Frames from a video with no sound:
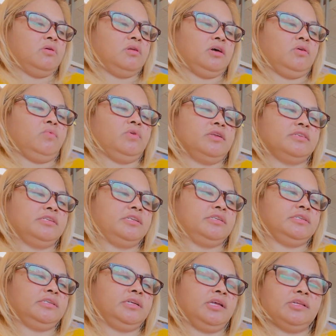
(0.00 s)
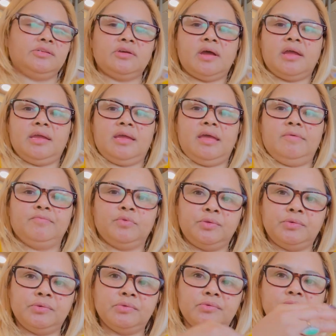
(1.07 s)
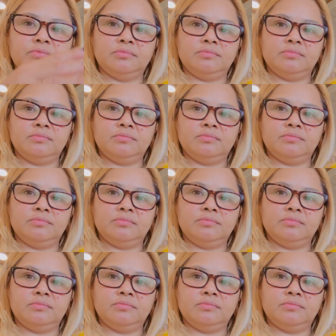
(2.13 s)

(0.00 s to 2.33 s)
at once. So I have to,